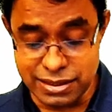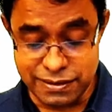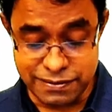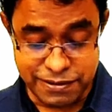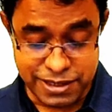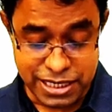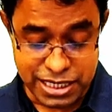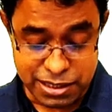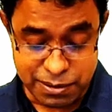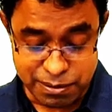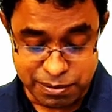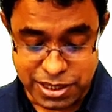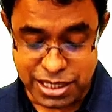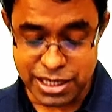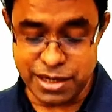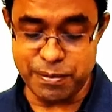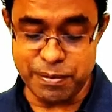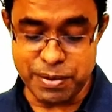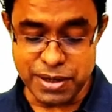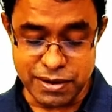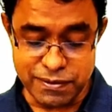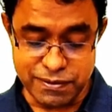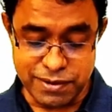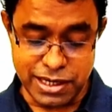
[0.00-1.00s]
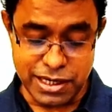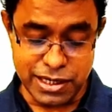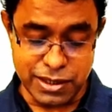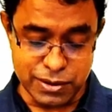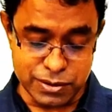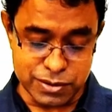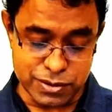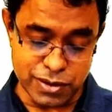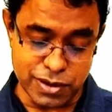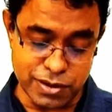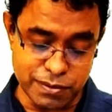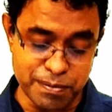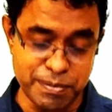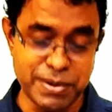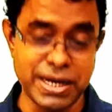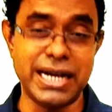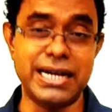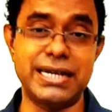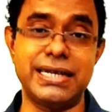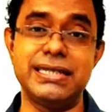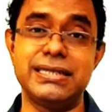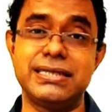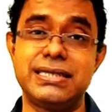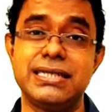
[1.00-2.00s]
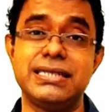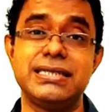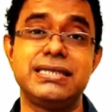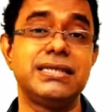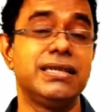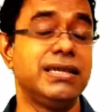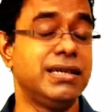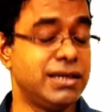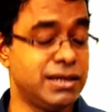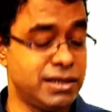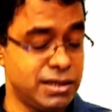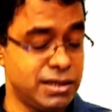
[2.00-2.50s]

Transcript: In fact, multiple videos on practices.